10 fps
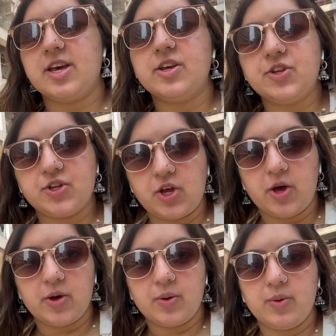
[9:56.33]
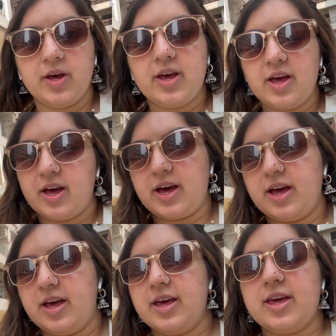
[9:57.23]
So
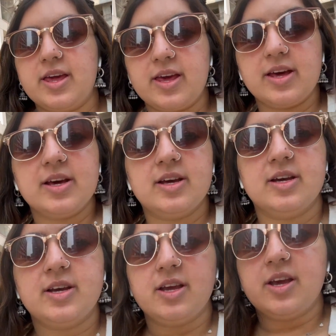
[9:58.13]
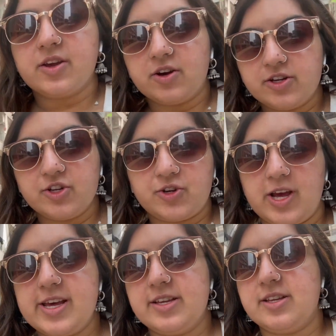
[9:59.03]
I got
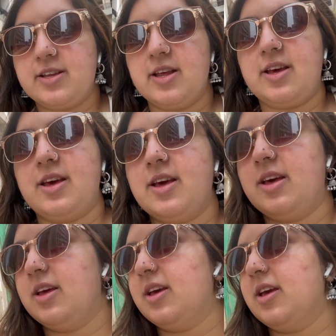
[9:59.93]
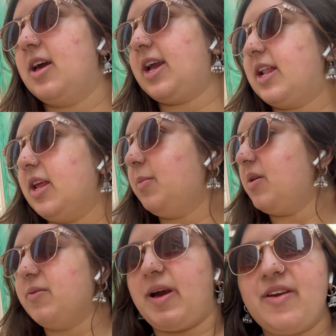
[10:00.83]
dressed, I cleaned my
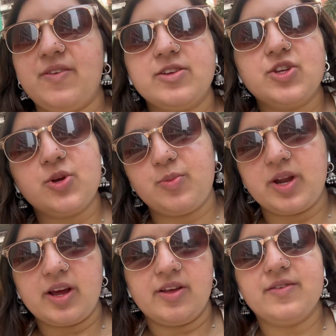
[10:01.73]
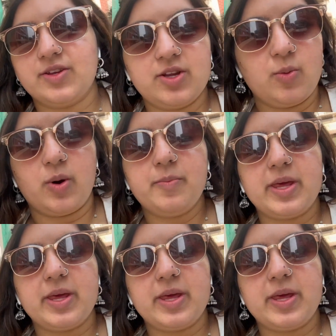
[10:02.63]
room. I feel so productive. It's only 1